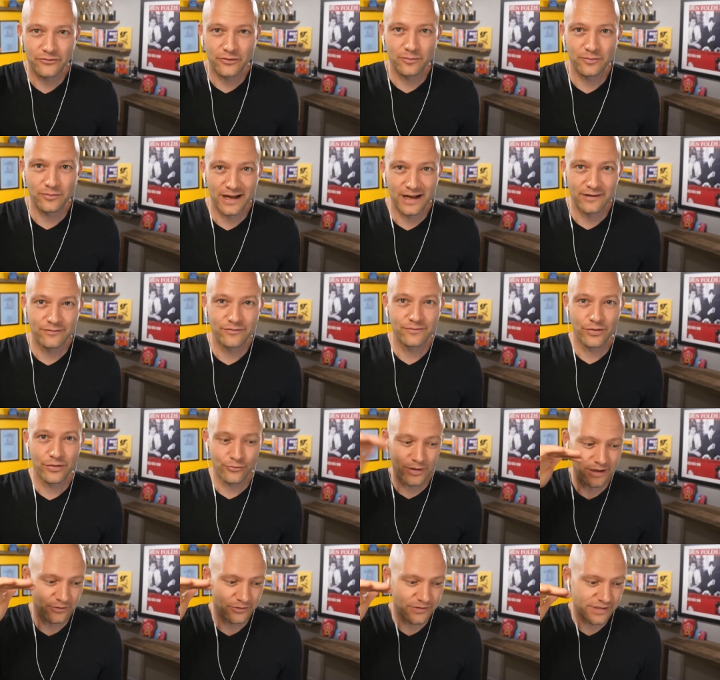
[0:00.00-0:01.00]
from kind of
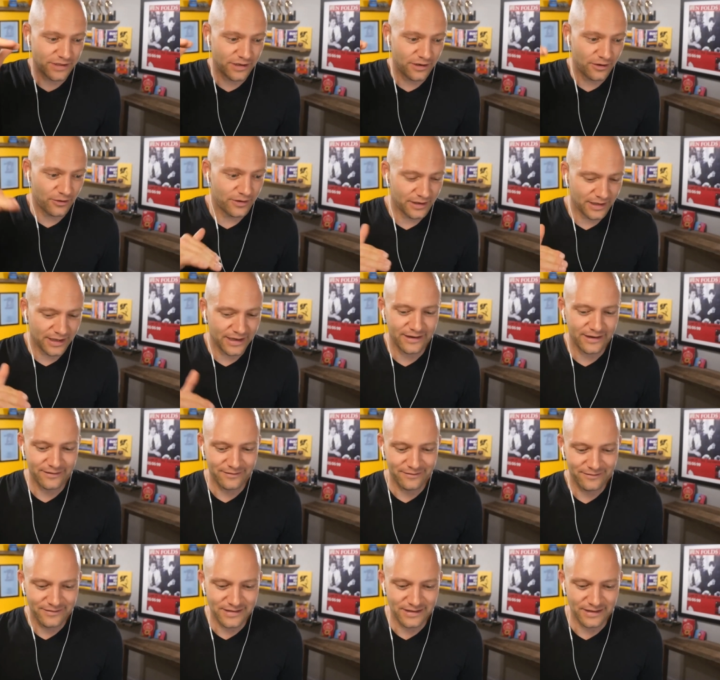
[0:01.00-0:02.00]
three years ago to like
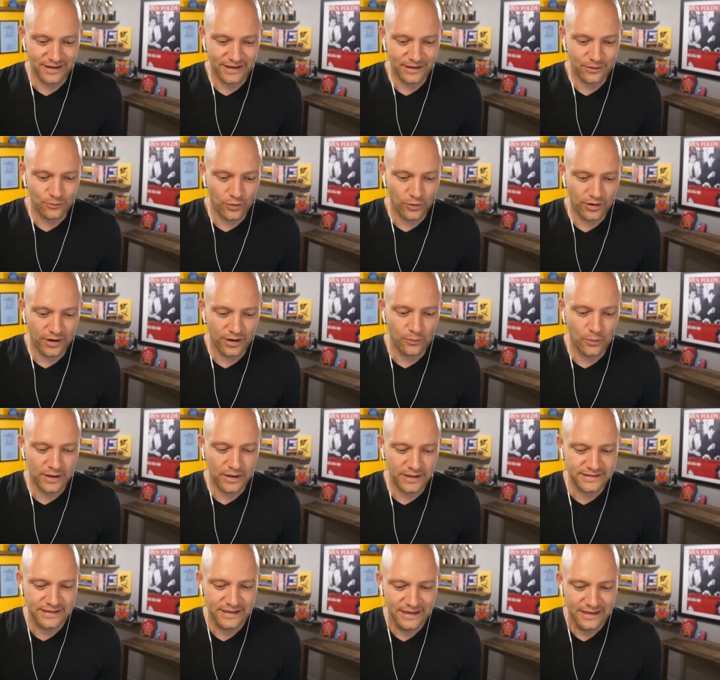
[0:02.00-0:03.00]
to like where I
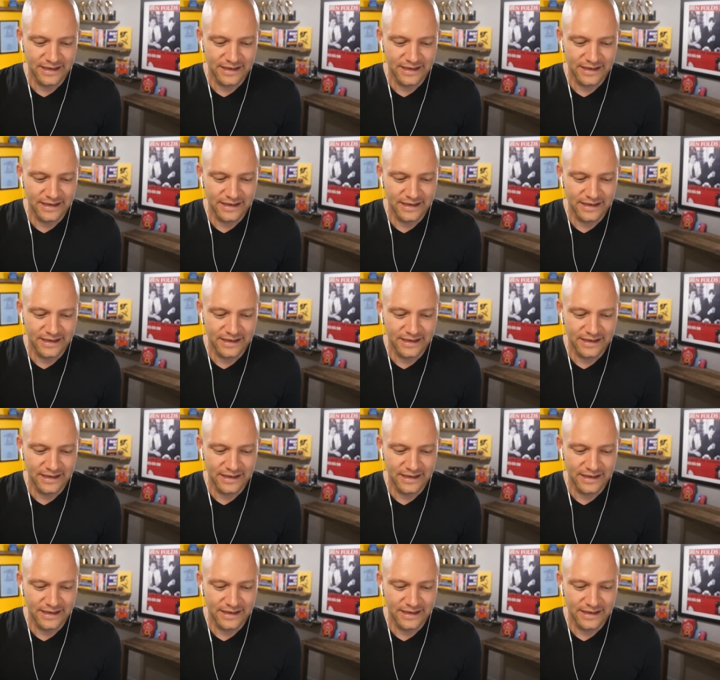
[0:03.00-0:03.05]
was.